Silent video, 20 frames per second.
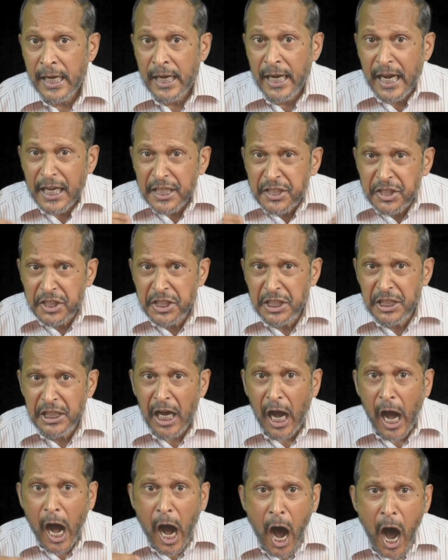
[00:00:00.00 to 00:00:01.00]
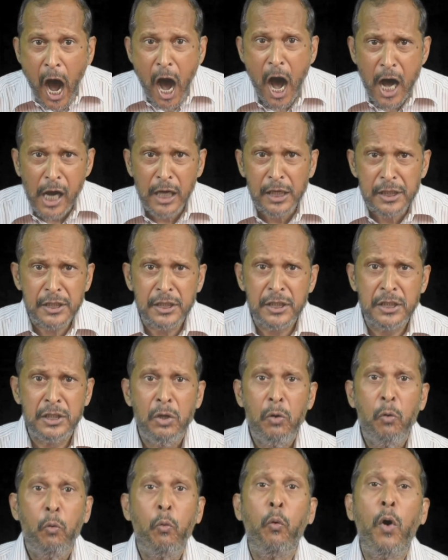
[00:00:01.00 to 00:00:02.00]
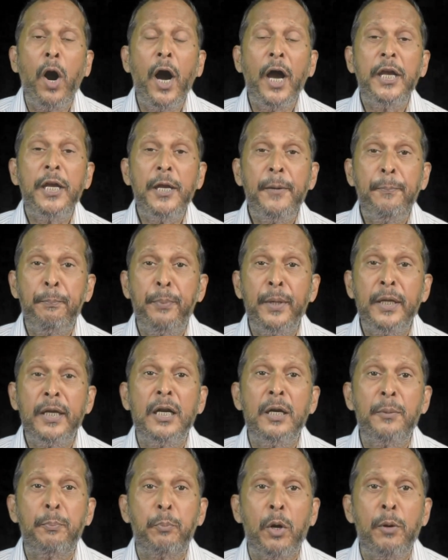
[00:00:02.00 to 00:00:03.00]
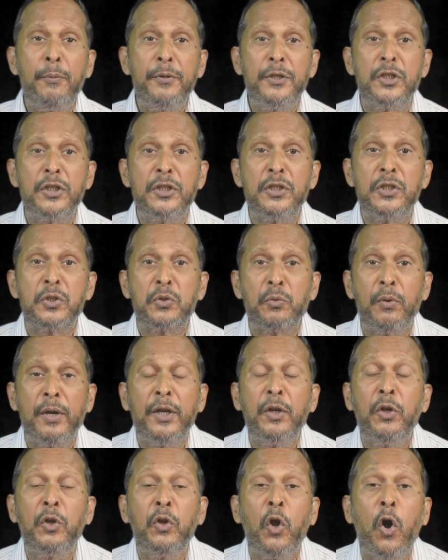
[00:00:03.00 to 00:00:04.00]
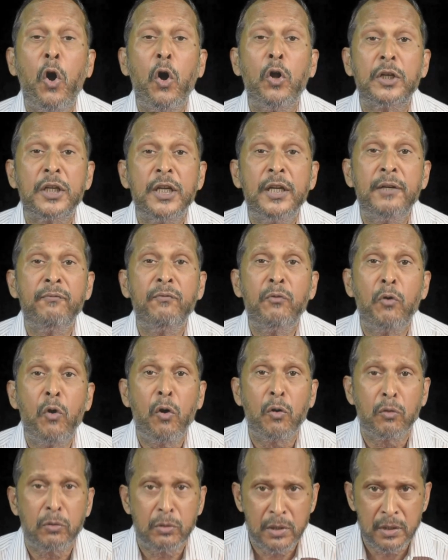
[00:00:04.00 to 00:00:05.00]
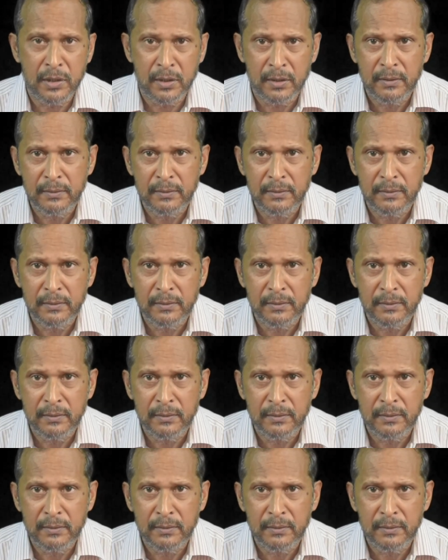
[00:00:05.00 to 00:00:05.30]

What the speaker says: SC asks why penal provisions were not invoked.